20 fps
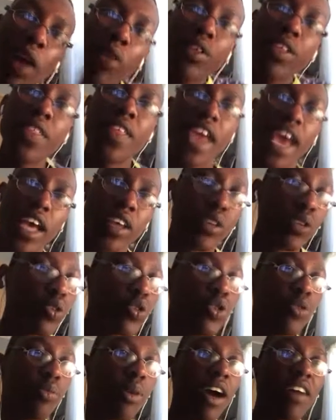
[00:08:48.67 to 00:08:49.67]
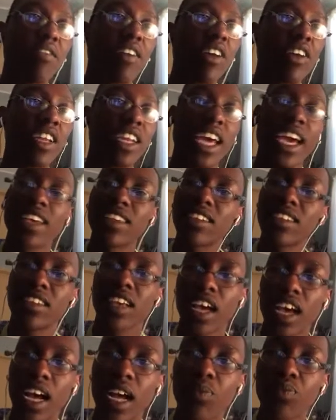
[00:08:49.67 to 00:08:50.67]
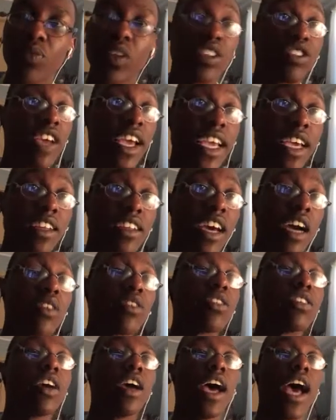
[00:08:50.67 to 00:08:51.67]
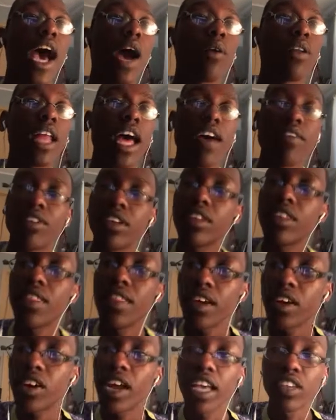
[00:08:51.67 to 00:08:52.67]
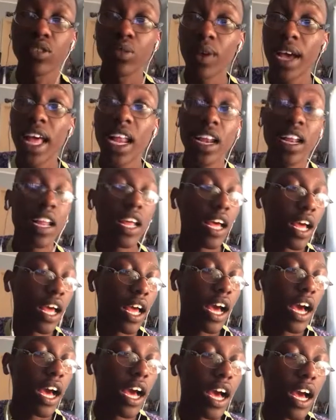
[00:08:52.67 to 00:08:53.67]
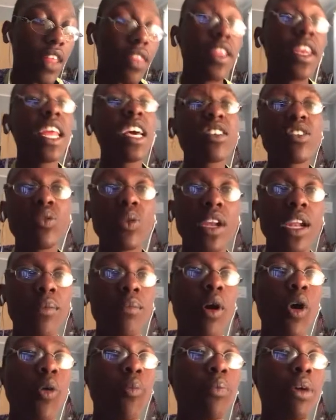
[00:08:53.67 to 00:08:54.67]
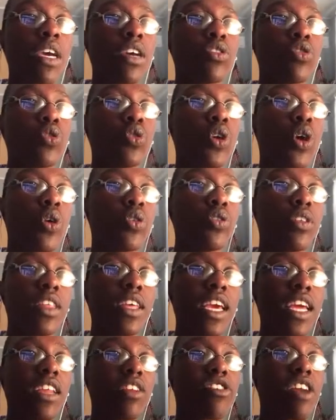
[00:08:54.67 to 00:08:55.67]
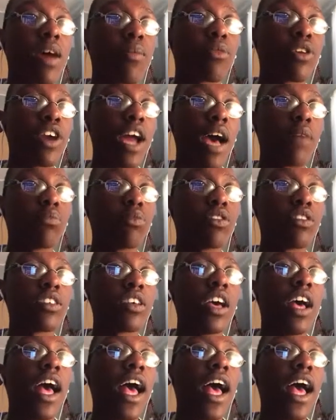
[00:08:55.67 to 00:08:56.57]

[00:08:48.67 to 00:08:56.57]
out there YouTuber, very nice. Um, check it out. I will have it there as well. Uh, the next one, I'm hoping to go to the Ingram Grams